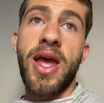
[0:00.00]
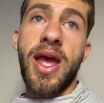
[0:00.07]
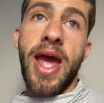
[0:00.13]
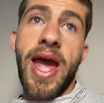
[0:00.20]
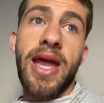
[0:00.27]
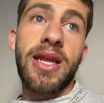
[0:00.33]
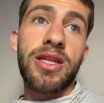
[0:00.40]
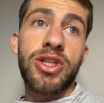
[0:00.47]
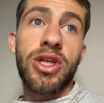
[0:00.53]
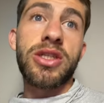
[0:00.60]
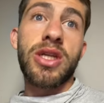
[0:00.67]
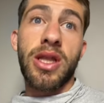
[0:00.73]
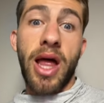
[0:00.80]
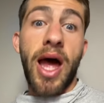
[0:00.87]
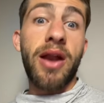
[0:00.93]
and it's just a
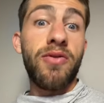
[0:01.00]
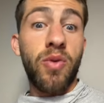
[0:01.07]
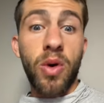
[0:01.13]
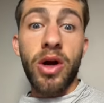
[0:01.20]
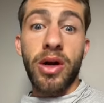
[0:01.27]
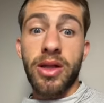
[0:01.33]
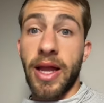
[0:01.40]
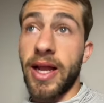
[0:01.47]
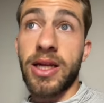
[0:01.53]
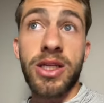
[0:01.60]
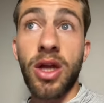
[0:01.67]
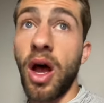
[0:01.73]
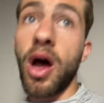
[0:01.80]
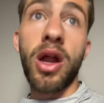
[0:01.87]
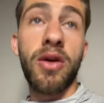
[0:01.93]
lot of work, like a
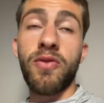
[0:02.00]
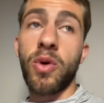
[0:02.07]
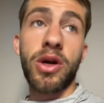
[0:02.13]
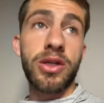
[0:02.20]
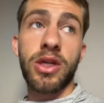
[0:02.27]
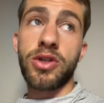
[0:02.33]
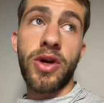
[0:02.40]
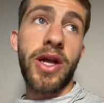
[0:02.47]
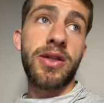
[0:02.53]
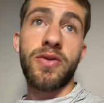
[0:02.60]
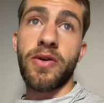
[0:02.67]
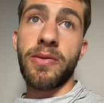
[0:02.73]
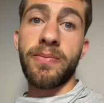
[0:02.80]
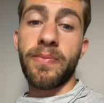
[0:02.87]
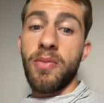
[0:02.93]
ton of work to transfer.
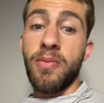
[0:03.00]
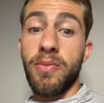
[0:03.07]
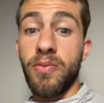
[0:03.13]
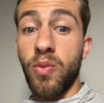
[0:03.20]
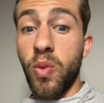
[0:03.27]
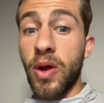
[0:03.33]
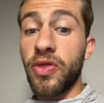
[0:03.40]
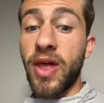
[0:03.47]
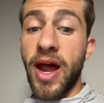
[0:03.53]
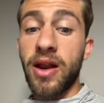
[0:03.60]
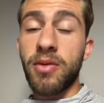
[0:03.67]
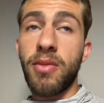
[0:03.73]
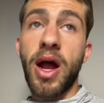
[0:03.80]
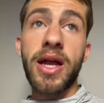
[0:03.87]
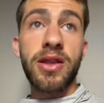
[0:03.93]
With that in
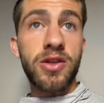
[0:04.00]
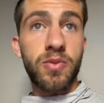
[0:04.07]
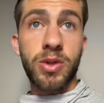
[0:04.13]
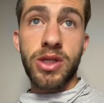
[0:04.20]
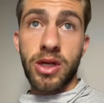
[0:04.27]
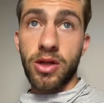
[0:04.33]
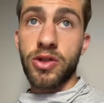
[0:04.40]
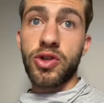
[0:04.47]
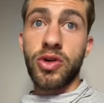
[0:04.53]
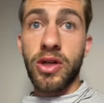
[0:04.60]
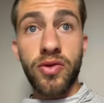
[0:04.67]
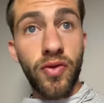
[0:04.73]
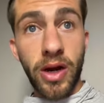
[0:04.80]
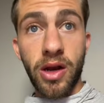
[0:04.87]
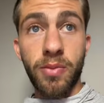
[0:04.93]
mind, this particular student is
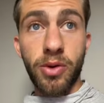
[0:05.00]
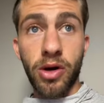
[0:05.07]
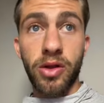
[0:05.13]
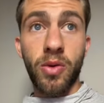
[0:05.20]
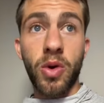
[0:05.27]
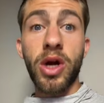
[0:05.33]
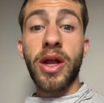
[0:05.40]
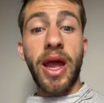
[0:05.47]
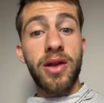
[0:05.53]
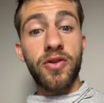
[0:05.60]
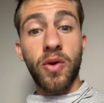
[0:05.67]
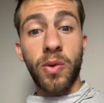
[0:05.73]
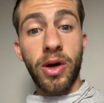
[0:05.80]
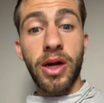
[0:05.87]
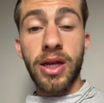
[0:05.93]
ready to put in the work, and so
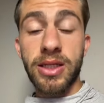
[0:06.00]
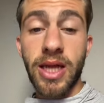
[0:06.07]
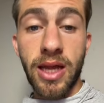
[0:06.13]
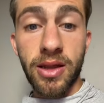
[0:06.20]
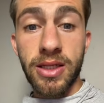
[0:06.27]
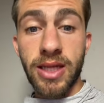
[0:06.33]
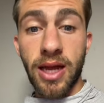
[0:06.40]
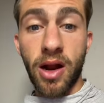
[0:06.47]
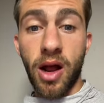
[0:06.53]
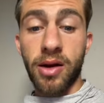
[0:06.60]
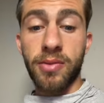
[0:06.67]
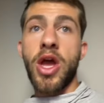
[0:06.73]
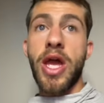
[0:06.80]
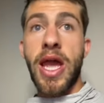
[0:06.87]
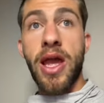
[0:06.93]
we're going to take this head on.
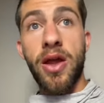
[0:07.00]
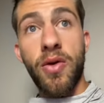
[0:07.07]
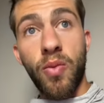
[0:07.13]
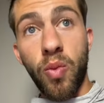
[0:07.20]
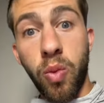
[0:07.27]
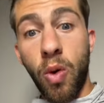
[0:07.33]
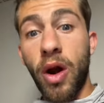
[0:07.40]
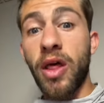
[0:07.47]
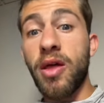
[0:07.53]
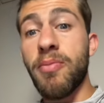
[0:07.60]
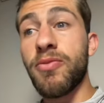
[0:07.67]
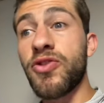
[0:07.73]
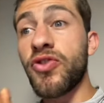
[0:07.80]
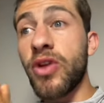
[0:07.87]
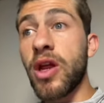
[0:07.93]
One of the
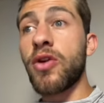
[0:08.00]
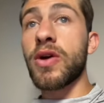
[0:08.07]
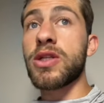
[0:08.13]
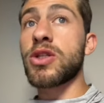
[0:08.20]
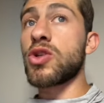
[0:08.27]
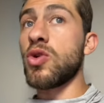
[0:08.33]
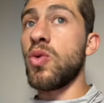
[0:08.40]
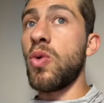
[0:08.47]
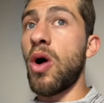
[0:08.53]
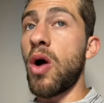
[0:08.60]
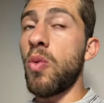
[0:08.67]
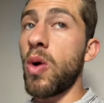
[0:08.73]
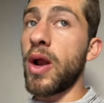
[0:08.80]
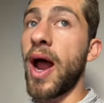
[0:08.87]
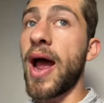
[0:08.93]
secrets to
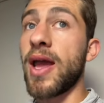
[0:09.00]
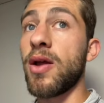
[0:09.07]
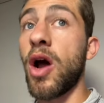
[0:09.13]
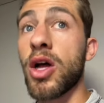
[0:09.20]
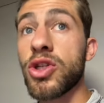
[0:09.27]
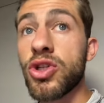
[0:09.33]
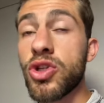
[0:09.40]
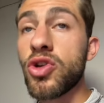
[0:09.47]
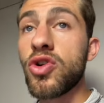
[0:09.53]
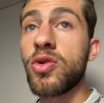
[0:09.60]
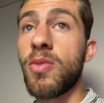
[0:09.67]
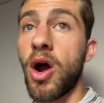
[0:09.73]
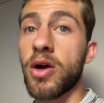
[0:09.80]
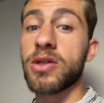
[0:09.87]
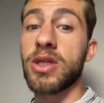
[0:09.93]
what I assume
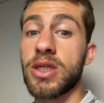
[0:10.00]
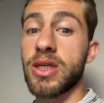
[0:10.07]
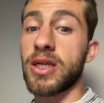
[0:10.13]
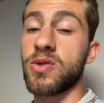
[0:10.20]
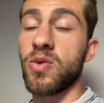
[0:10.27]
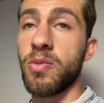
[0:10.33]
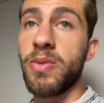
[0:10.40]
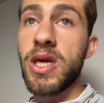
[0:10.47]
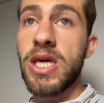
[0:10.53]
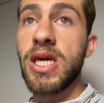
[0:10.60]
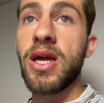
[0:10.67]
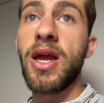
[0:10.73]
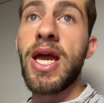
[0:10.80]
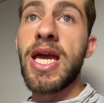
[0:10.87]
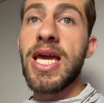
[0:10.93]
our success will be
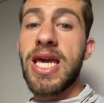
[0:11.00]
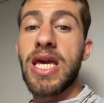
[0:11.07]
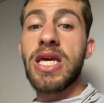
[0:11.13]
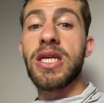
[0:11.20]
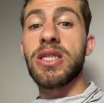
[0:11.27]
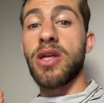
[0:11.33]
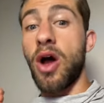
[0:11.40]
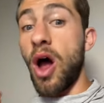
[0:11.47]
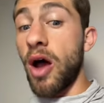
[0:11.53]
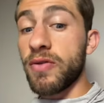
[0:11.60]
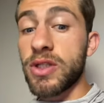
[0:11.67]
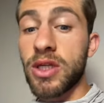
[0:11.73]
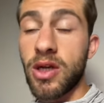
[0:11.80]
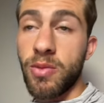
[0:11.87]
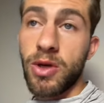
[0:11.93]
is obviously
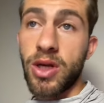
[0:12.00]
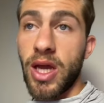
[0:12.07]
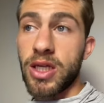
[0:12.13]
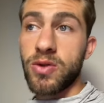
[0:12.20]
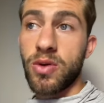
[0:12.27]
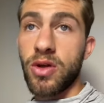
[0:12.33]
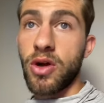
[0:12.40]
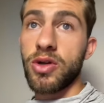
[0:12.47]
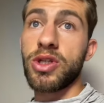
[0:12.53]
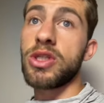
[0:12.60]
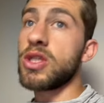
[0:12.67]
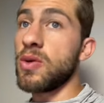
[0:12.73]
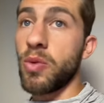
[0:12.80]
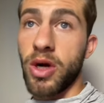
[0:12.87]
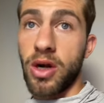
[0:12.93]
communication with coaches. We're
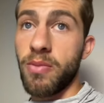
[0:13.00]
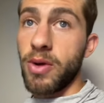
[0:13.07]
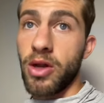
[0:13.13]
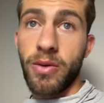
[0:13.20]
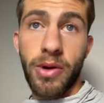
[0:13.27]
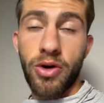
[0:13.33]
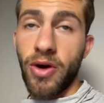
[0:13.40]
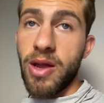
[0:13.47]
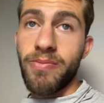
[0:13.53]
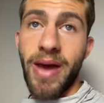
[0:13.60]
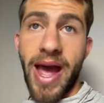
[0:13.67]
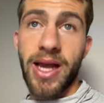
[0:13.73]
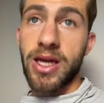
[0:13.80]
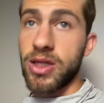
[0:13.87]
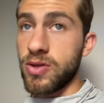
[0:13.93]
going to build him a great
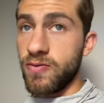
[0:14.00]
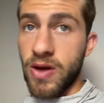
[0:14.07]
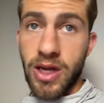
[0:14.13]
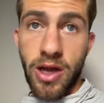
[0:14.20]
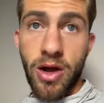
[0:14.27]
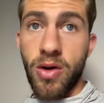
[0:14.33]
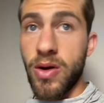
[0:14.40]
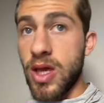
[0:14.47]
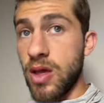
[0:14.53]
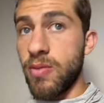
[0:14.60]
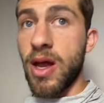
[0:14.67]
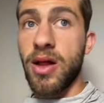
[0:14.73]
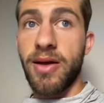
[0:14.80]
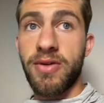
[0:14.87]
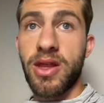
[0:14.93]
package, video, email,
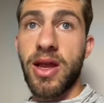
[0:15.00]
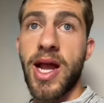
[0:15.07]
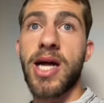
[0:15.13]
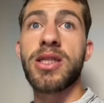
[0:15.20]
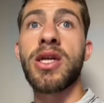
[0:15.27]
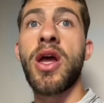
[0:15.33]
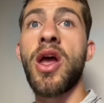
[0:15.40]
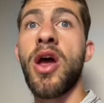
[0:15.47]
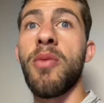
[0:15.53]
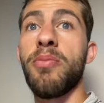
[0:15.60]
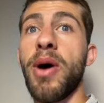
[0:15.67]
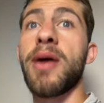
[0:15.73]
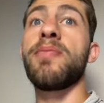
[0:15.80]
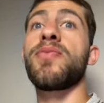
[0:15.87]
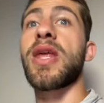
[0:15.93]
everything else.
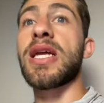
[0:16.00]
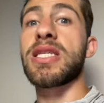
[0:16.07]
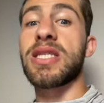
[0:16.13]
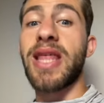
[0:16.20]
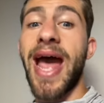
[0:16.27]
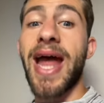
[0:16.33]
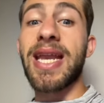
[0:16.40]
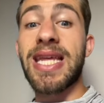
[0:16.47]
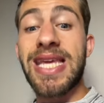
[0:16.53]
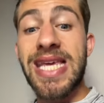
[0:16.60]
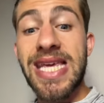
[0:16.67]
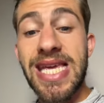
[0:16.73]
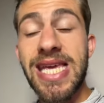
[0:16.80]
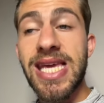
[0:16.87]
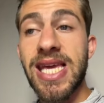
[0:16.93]
But it's that
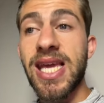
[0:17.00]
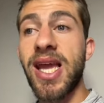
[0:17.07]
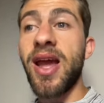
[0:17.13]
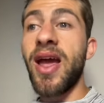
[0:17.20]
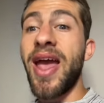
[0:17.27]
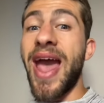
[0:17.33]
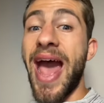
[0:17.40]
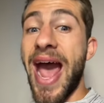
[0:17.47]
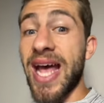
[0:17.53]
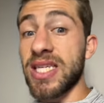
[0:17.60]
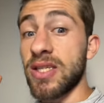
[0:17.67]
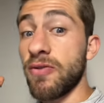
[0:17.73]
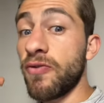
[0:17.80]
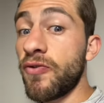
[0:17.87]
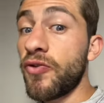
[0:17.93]
he has
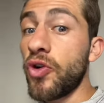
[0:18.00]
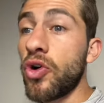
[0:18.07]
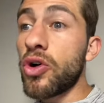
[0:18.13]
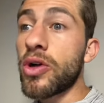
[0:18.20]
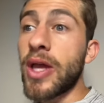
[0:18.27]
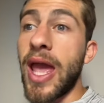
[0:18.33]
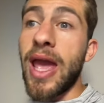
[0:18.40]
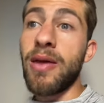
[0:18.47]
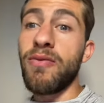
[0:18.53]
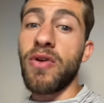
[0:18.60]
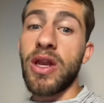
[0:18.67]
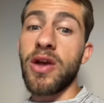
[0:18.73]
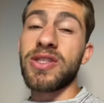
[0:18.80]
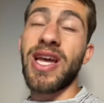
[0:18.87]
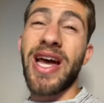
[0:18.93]
full game
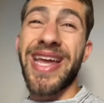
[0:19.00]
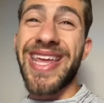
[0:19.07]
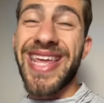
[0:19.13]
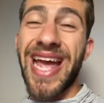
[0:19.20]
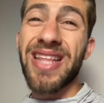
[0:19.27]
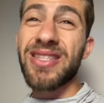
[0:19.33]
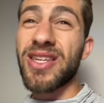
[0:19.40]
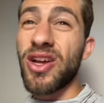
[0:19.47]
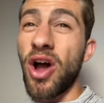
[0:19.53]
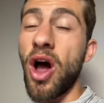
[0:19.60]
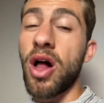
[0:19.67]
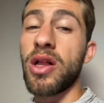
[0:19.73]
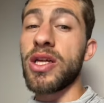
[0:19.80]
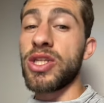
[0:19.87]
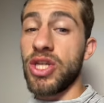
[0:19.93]
videos against
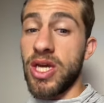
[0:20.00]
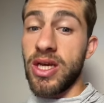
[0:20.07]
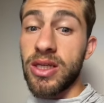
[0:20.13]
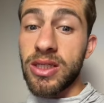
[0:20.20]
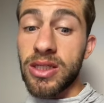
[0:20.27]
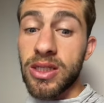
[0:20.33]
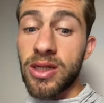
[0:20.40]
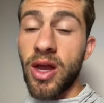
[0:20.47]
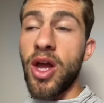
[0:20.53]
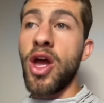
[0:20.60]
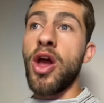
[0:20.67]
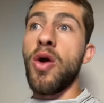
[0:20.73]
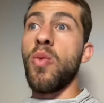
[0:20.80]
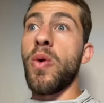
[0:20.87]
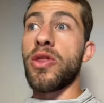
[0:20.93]
colleges
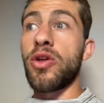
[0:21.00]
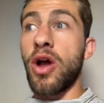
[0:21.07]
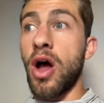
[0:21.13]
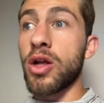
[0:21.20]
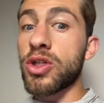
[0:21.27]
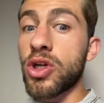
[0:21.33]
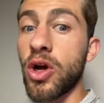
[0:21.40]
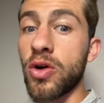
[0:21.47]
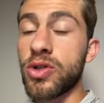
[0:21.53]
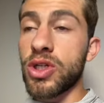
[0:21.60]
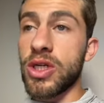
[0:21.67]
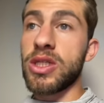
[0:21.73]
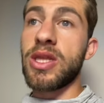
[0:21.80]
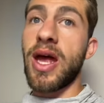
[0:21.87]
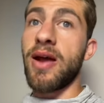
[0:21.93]
with college coaches
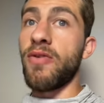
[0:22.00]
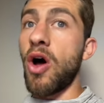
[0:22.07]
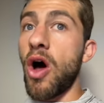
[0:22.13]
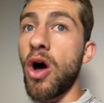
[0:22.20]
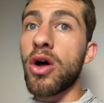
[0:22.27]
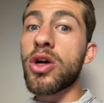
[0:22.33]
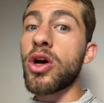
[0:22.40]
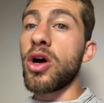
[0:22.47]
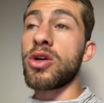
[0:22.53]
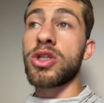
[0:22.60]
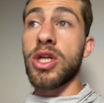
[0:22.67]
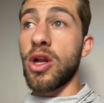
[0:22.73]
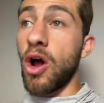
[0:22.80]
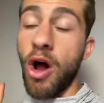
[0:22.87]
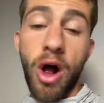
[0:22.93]
that have all coached
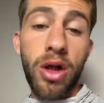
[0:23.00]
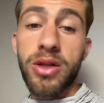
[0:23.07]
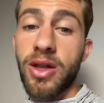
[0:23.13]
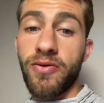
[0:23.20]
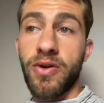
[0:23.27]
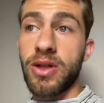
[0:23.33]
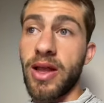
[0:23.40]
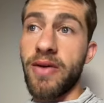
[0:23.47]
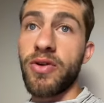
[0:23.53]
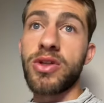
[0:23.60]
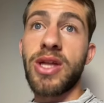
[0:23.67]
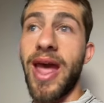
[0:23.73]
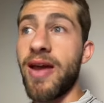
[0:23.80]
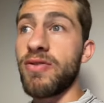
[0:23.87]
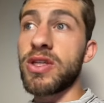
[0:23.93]
at all different levels.
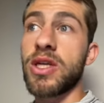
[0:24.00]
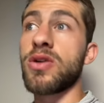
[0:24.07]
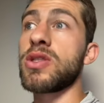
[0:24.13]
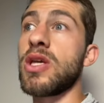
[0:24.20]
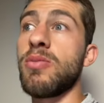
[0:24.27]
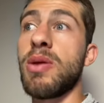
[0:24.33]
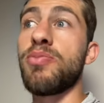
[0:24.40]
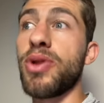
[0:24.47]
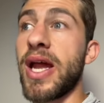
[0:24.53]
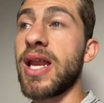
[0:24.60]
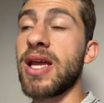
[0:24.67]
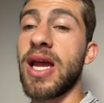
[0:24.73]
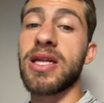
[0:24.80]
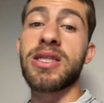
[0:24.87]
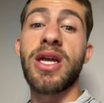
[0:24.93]
Every single team he played
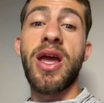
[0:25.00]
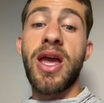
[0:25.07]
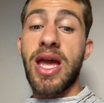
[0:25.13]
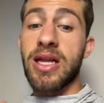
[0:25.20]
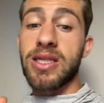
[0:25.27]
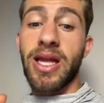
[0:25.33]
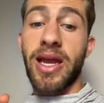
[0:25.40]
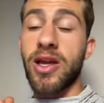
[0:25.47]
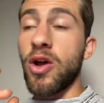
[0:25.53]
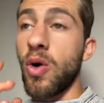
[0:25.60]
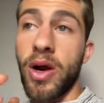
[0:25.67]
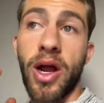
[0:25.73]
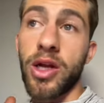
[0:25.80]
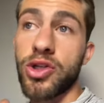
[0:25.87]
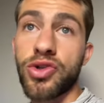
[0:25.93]
against, it's like going
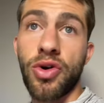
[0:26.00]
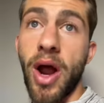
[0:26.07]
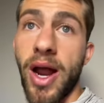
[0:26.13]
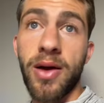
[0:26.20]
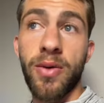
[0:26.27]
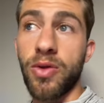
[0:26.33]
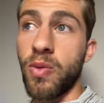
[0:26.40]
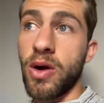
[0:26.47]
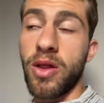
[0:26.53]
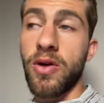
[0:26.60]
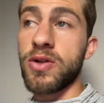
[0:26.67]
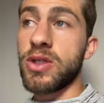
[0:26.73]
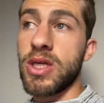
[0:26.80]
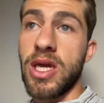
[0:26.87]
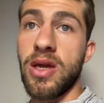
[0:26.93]
on trial with one of those
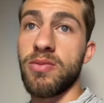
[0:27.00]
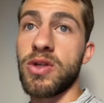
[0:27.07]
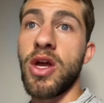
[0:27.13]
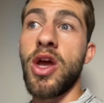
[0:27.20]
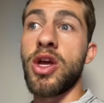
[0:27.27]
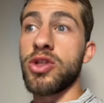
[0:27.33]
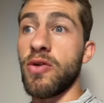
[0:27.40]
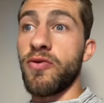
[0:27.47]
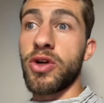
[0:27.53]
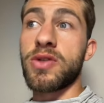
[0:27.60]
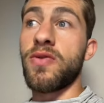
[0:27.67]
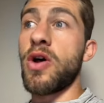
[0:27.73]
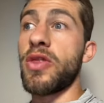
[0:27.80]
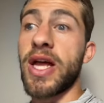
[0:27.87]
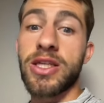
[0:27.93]
teams. So first of all,
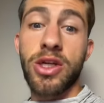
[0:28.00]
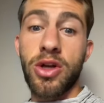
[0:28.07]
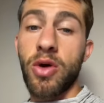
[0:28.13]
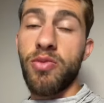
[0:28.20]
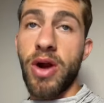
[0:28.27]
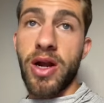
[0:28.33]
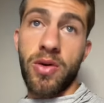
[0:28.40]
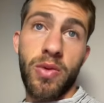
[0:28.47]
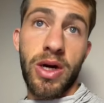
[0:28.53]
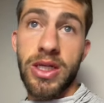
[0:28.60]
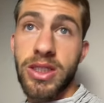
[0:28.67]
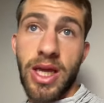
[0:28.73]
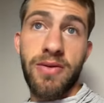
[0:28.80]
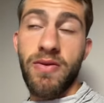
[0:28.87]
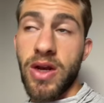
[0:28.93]
that's a no-brainer. We're going to
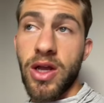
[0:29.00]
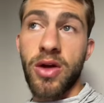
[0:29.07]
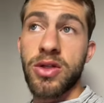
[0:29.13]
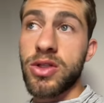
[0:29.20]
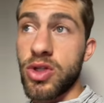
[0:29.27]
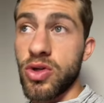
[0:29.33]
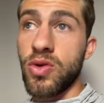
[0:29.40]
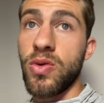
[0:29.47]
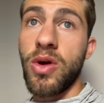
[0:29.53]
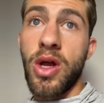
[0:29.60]
send videos to